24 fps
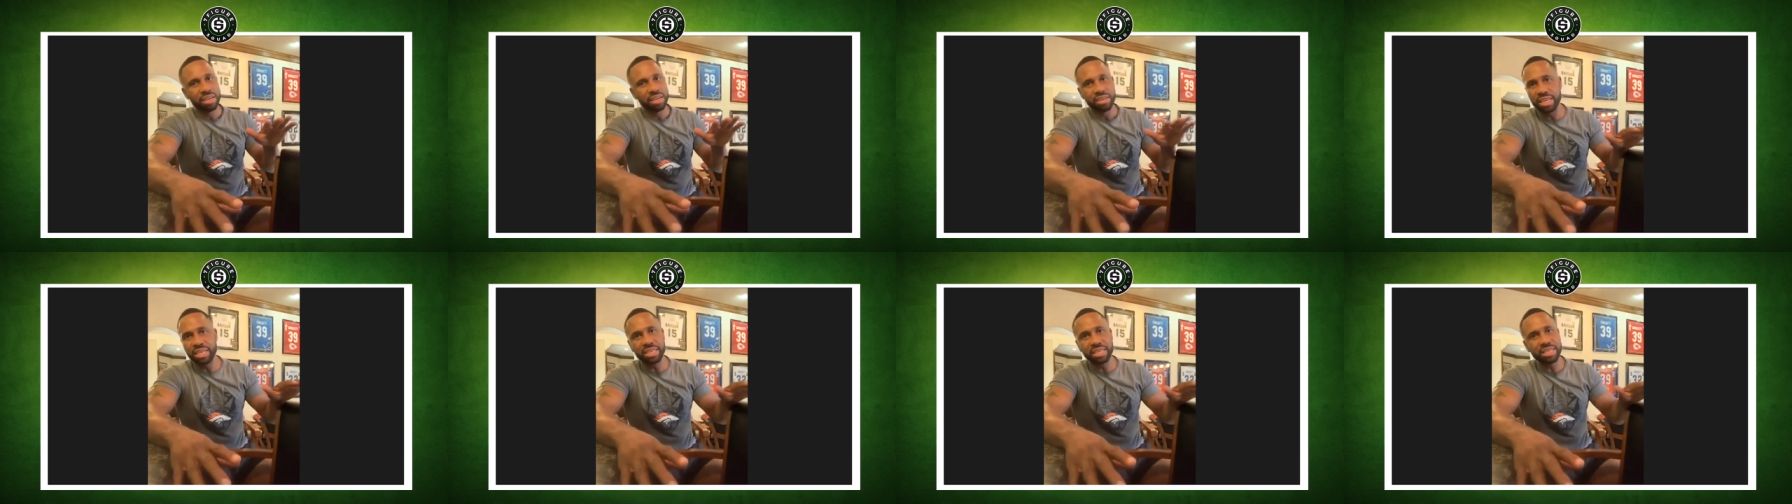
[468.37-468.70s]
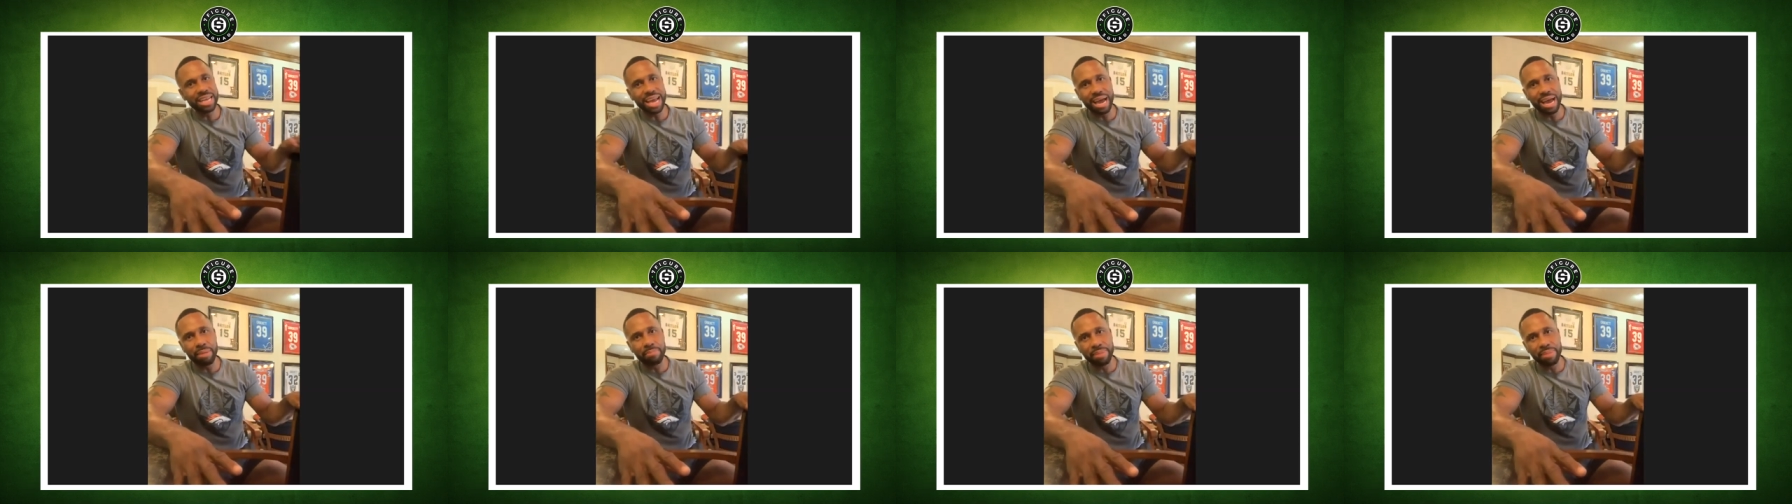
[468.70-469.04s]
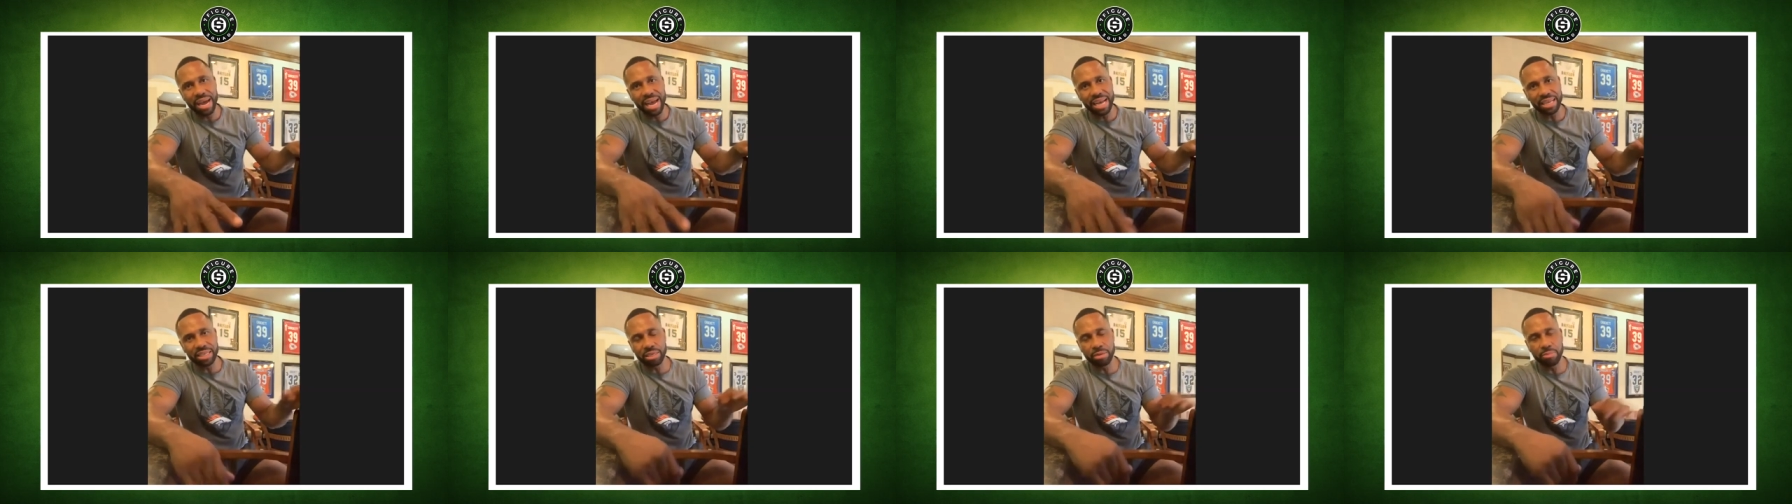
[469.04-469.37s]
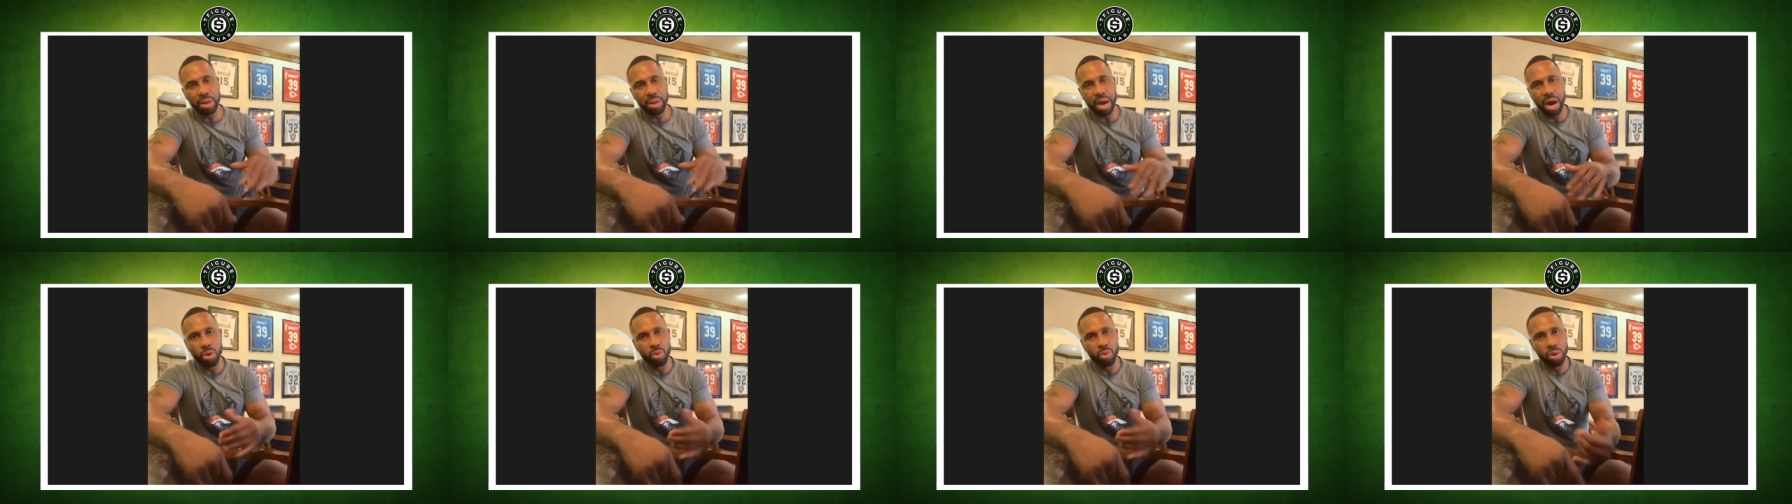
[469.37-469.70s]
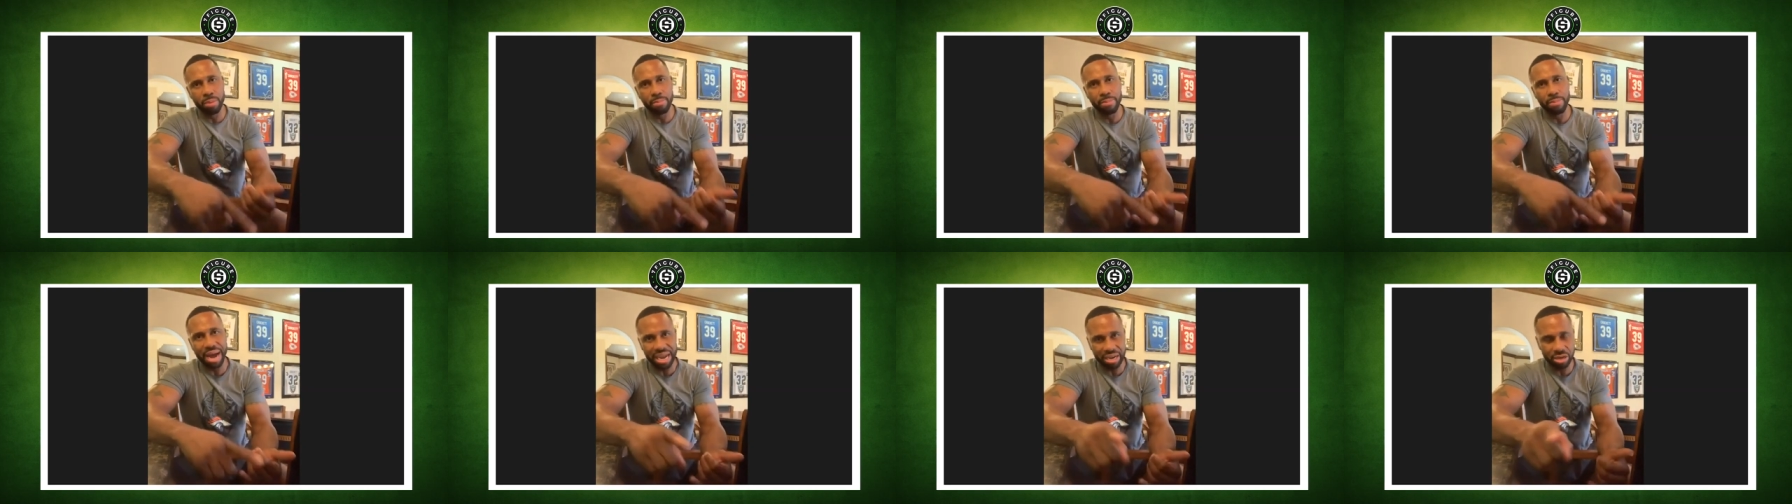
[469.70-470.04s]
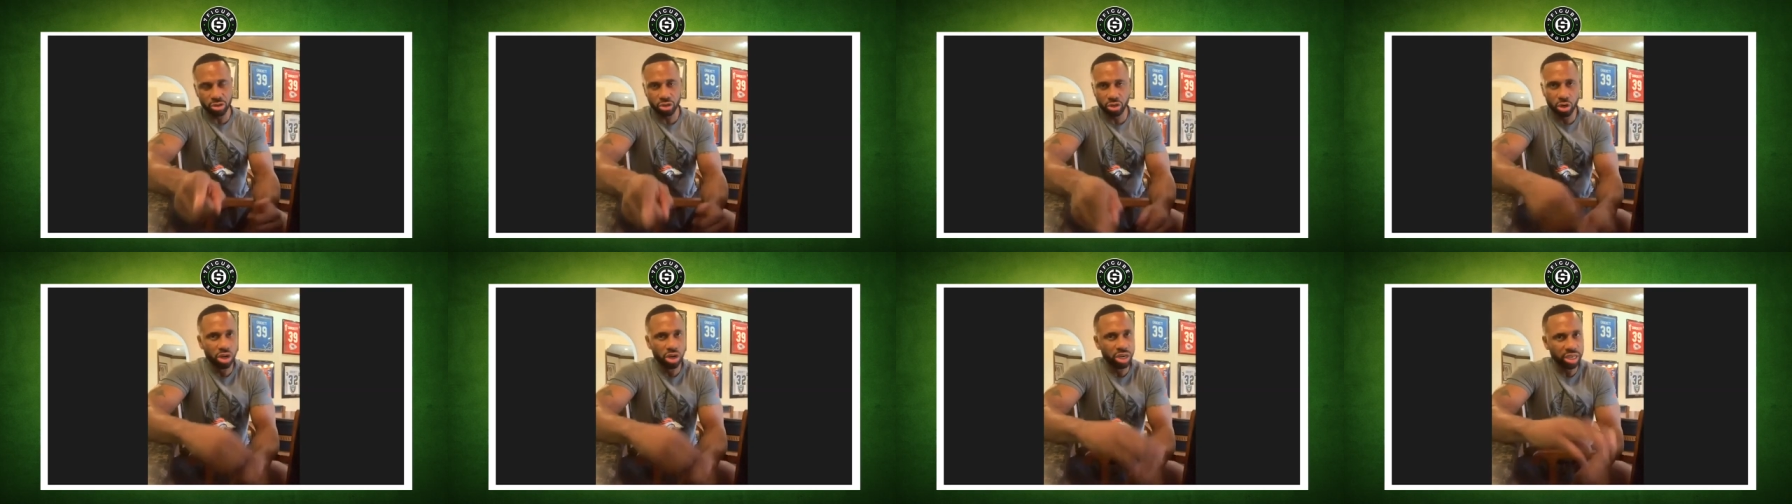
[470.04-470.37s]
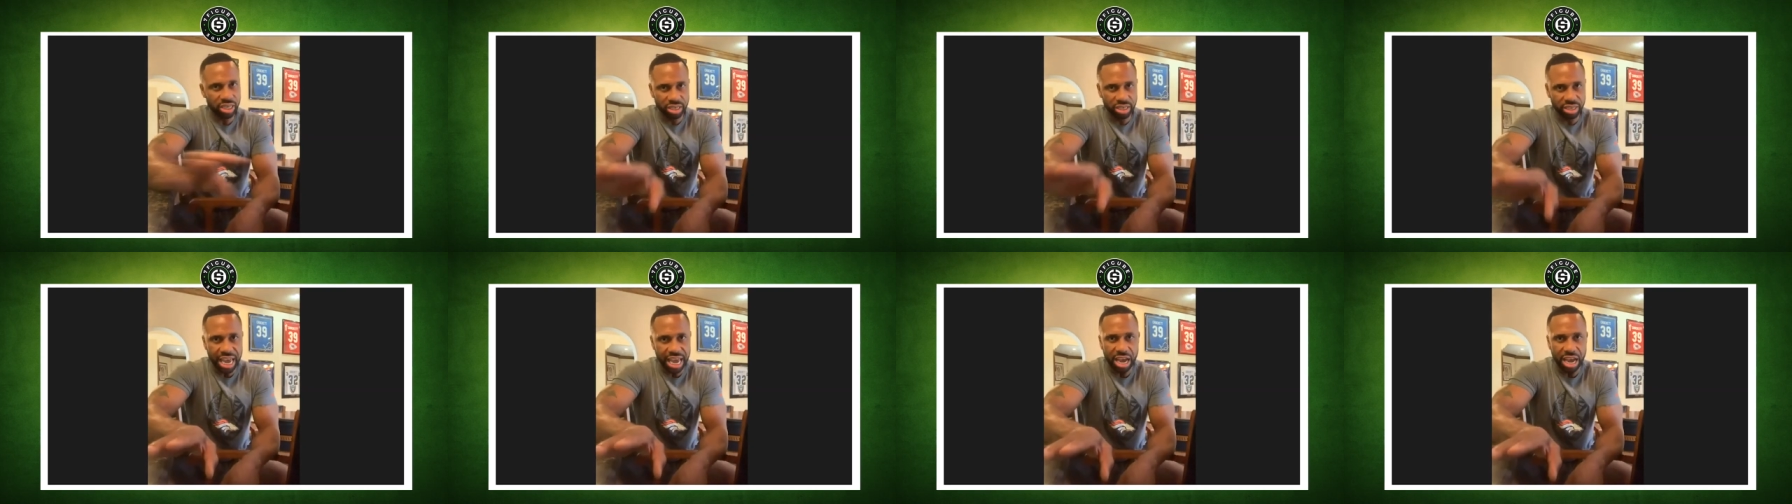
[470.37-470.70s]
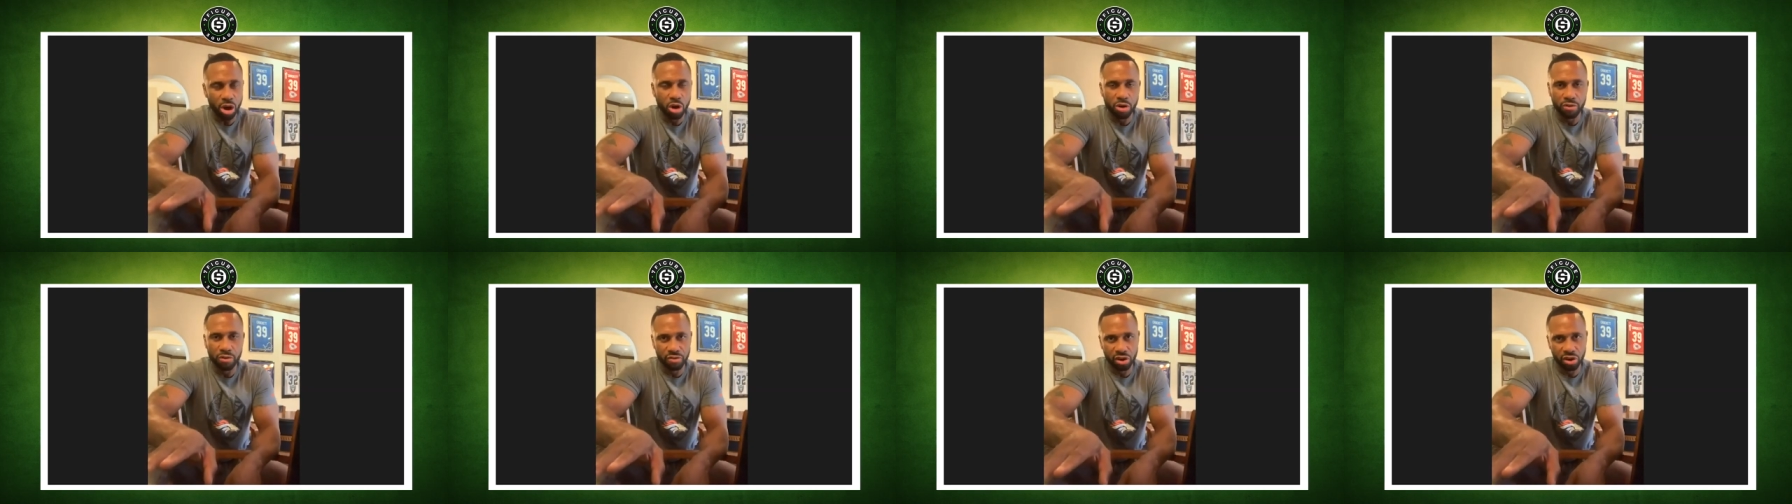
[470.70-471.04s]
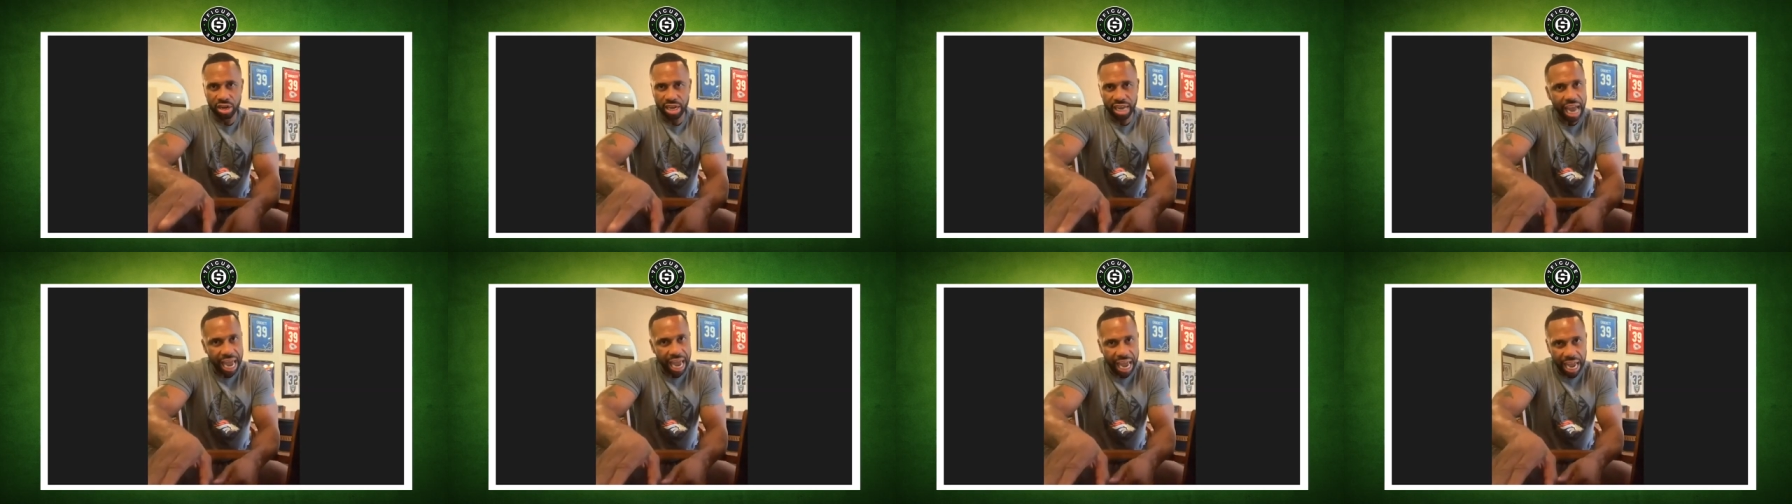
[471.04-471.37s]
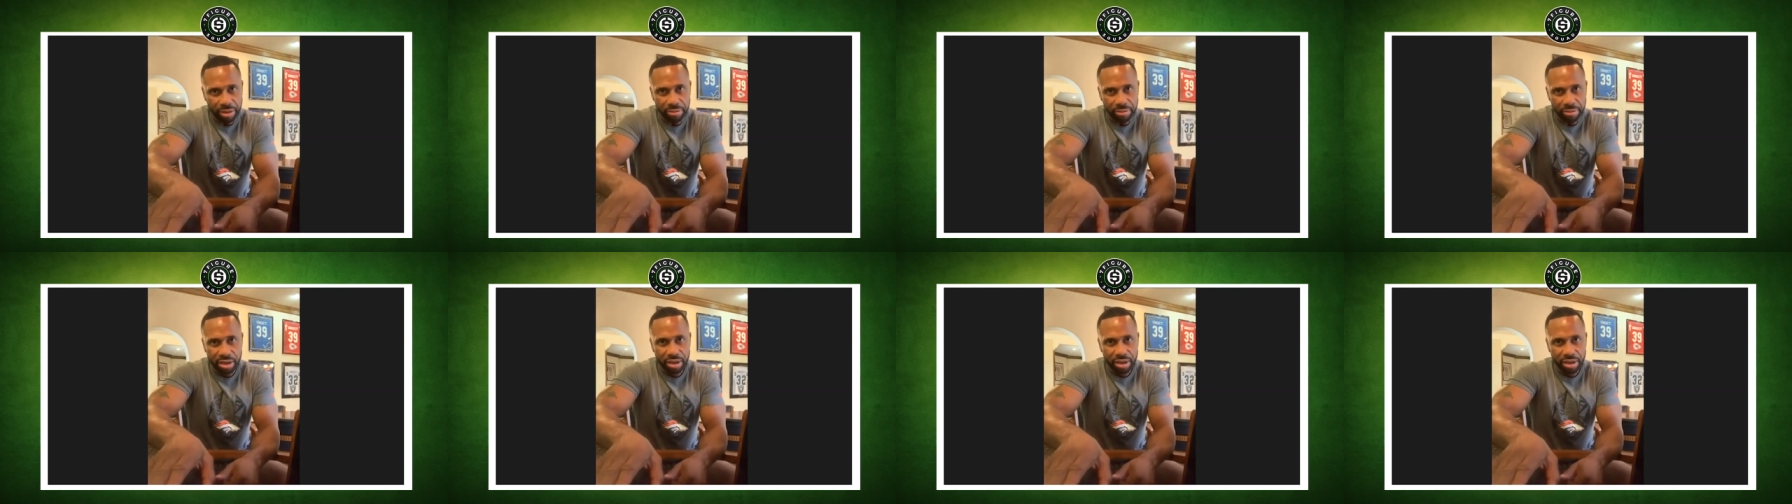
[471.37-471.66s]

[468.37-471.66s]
this is not basketball where Michael Jordan can take over a game.